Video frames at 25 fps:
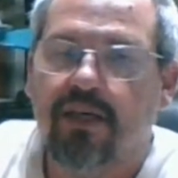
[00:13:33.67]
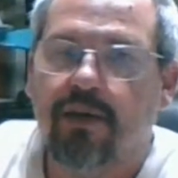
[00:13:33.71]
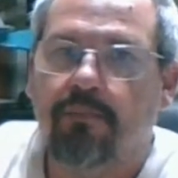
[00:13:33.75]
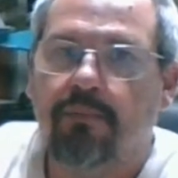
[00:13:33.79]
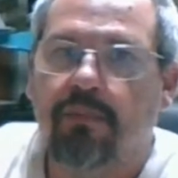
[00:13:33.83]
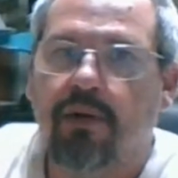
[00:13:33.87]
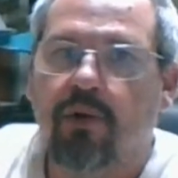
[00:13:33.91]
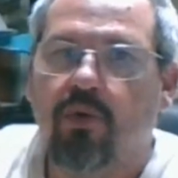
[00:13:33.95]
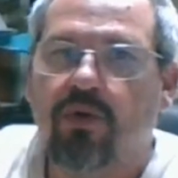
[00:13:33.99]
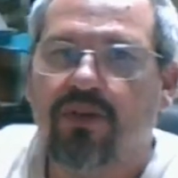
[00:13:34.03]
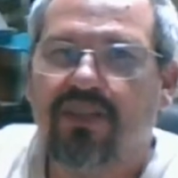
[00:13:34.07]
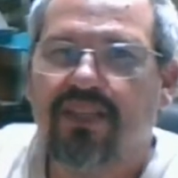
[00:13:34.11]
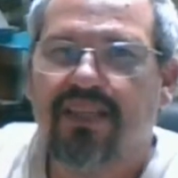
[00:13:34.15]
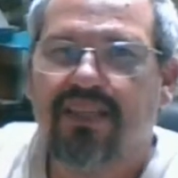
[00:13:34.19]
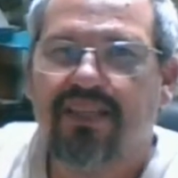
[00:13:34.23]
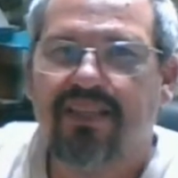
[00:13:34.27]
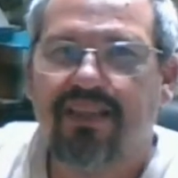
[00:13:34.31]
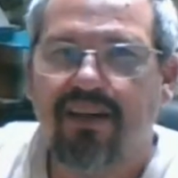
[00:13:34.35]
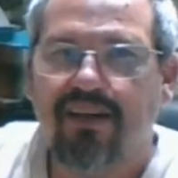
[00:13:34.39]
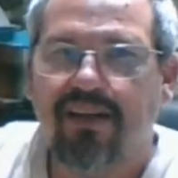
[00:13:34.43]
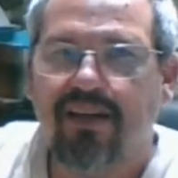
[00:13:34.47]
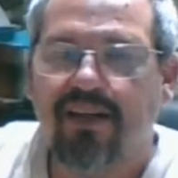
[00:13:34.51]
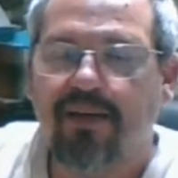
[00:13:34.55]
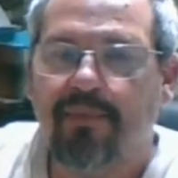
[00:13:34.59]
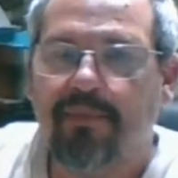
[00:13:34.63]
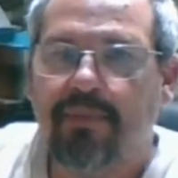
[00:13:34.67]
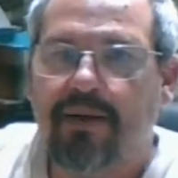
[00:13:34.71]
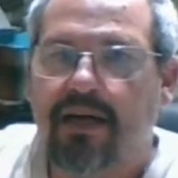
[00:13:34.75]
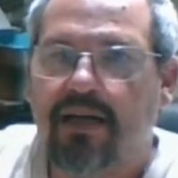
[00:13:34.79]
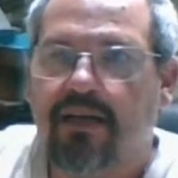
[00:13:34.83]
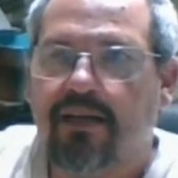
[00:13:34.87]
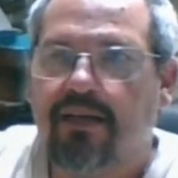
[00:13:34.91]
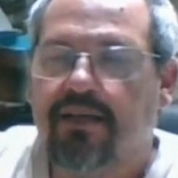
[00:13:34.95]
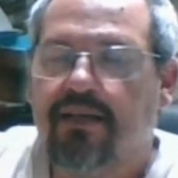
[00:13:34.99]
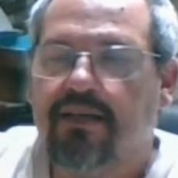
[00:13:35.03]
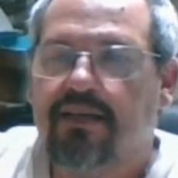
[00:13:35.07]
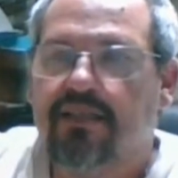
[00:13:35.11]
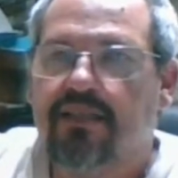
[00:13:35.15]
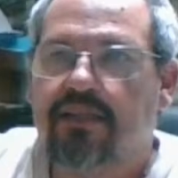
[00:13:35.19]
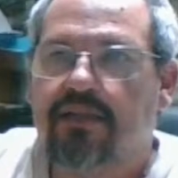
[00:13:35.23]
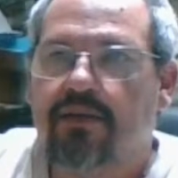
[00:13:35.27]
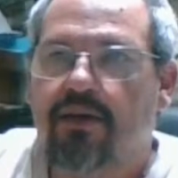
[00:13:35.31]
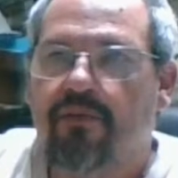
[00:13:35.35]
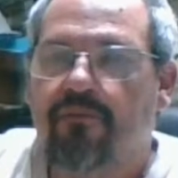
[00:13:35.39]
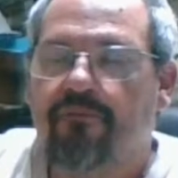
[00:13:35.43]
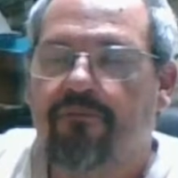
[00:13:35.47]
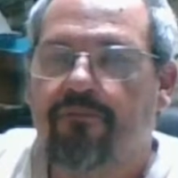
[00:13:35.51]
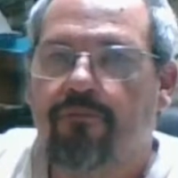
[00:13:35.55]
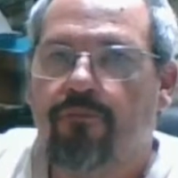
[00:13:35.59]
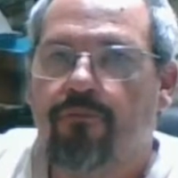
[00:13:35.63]
but what's stunning about it is
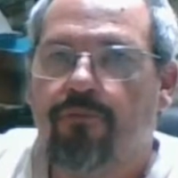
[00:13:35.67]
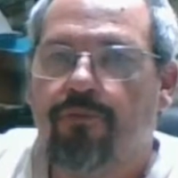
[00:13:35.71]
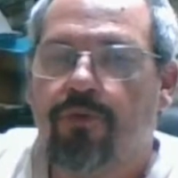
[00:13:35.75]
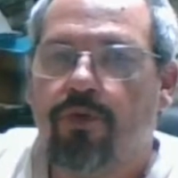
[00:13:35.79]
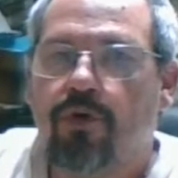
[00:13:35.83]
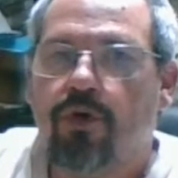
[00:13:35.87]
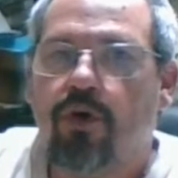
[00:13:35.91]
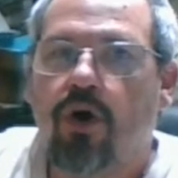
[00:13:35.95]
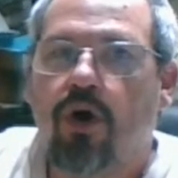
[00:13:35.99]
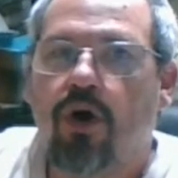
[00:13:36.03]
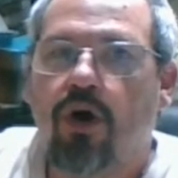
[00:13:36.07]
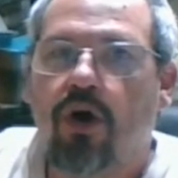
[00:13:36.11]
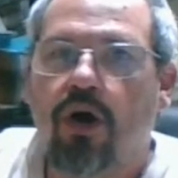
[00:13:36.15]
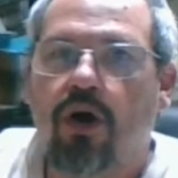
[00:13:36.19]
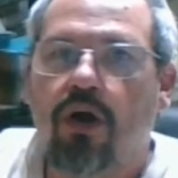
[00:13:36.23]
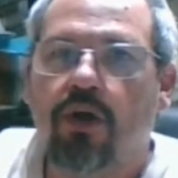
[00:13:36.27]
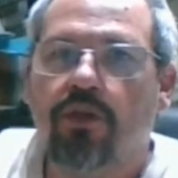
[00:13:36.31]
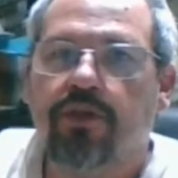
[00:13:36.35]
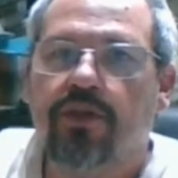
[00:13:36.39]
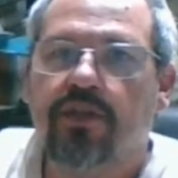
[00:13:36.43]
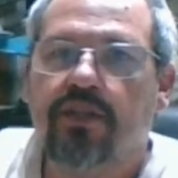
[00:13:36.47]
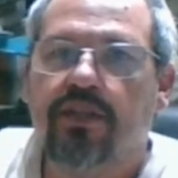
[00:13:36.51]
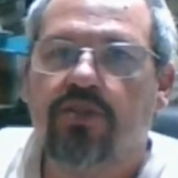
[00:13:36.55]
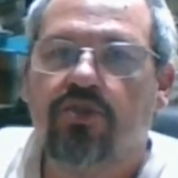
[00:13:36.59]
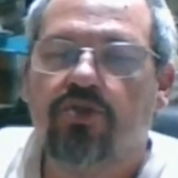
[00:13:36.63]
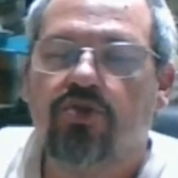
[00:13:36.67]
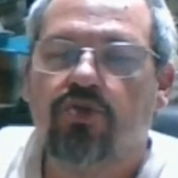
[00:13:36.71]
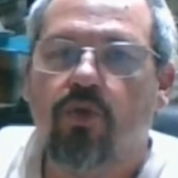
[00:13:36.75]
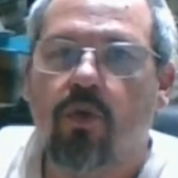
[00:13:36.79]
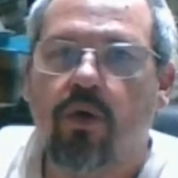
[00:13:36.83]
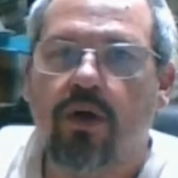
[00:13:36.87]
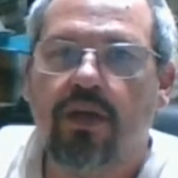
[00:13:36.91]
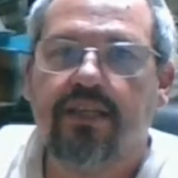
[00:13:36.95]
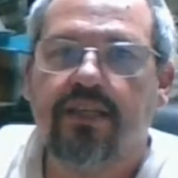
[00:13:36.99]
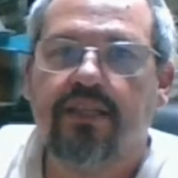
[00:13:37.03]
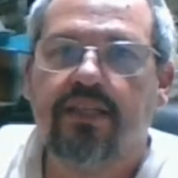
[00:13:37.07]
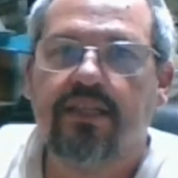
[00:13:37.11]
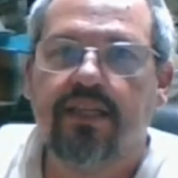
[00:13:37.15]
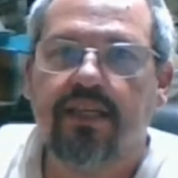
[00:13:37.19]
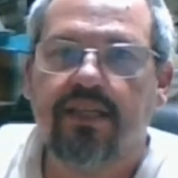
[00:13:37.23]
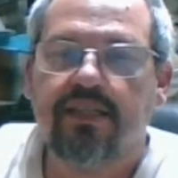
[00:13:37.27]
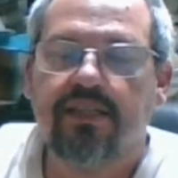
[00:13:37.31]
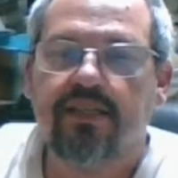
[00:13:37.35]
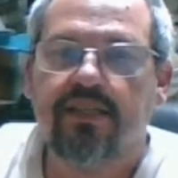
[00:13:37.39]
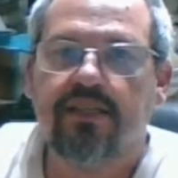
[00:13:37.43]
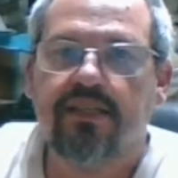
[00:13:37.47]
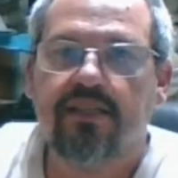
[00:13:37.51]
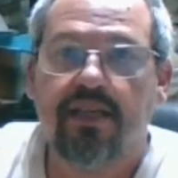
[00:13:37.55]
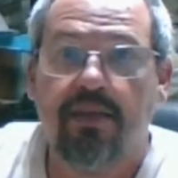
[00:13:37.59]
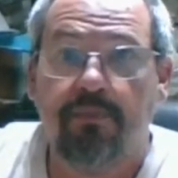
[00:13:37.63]
for all the
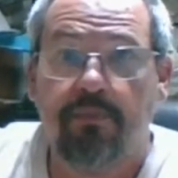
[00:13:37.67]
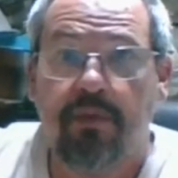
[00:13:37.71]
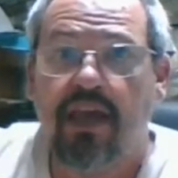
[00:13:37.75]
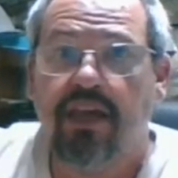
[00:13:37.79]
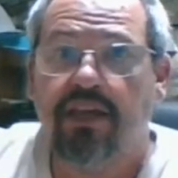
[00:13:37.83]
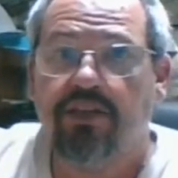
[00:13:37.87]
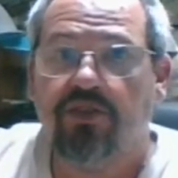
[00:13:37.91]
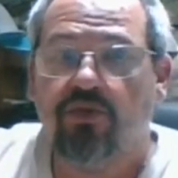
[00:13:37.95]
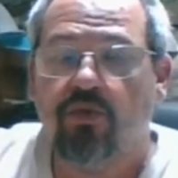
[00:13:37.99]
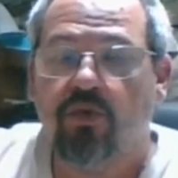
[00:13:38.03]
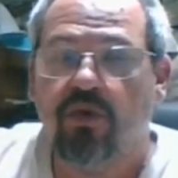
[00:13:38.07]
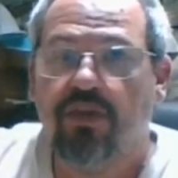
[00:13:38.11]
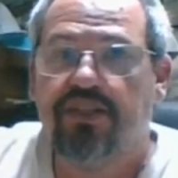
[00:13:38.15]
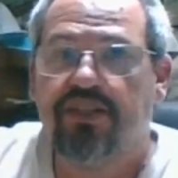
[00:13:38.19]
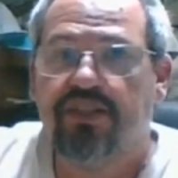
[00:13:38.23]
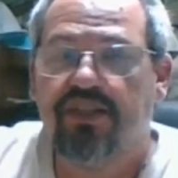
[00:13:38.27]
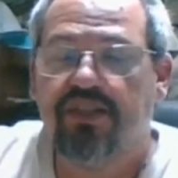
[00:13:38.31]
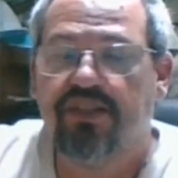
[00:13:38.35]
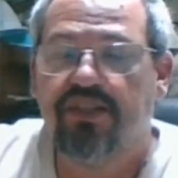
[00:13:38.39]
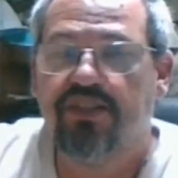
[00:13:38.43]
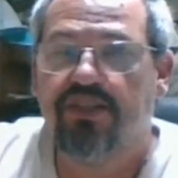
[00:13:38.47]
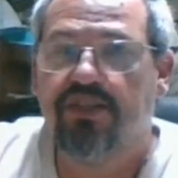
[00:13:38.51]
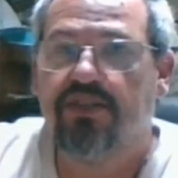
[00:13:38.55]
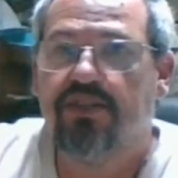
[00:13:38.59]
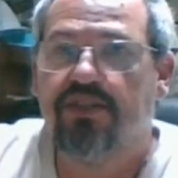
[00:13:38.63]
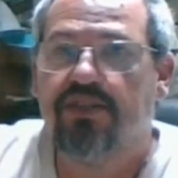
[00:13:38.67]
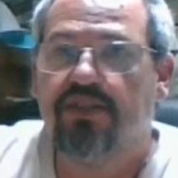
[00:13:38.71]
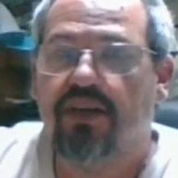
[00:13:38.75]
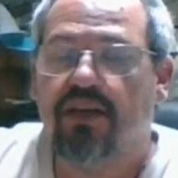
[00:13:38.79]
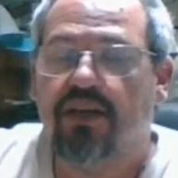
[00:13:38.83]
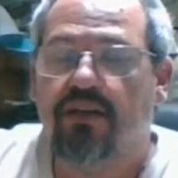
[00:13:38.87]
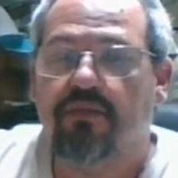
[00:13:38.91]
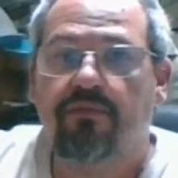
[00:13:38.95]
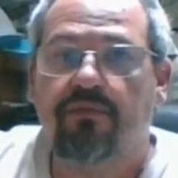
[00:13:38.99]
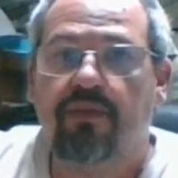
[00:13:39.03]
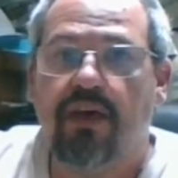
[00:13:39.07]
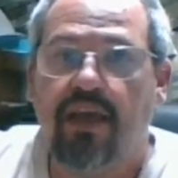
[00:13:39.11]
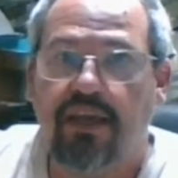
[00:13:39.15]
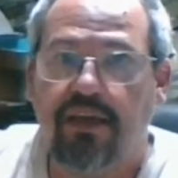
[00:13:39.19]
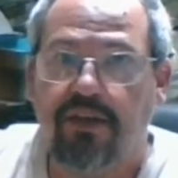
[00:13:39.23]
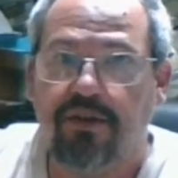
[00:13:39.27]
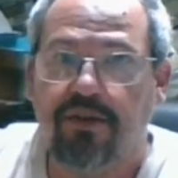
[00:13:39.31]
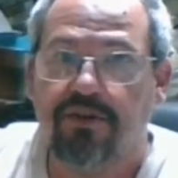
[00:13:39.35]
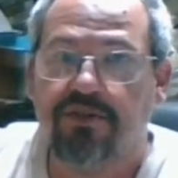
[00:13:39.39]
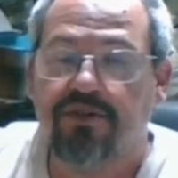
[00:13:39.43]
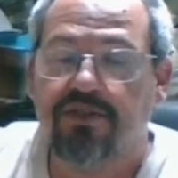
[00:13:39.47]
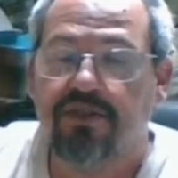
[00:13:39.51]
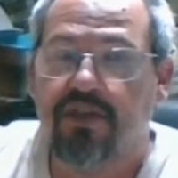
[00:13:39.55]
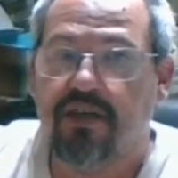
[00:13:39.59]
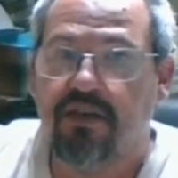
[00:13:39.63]
26s, the A-26s
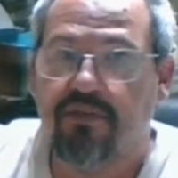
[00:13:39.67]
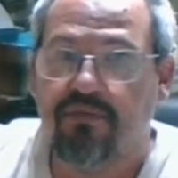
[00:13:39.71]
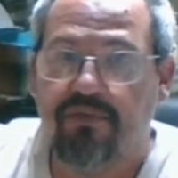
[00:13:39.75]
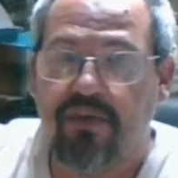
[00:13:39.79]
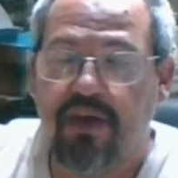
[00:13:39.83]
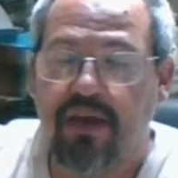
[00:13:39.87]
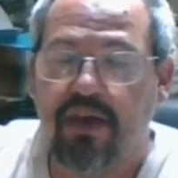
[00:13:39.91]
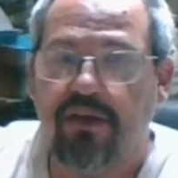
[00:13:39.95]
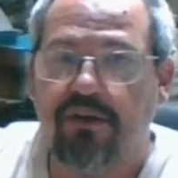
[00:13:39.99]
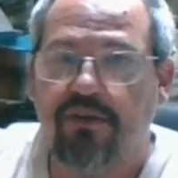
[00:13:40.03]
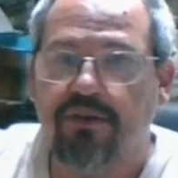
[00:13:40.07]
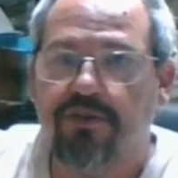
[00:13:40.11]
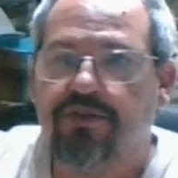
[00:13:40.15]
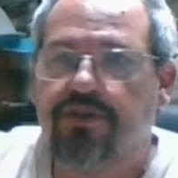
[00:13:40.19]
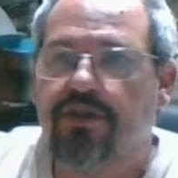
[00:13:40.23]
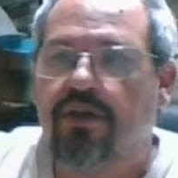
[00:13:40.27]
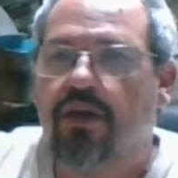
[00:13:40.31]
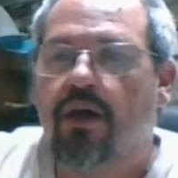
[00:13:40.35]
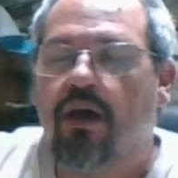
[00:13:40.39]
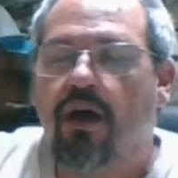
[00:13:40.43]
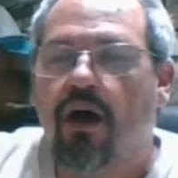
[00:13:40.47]
Invaders, the Invaders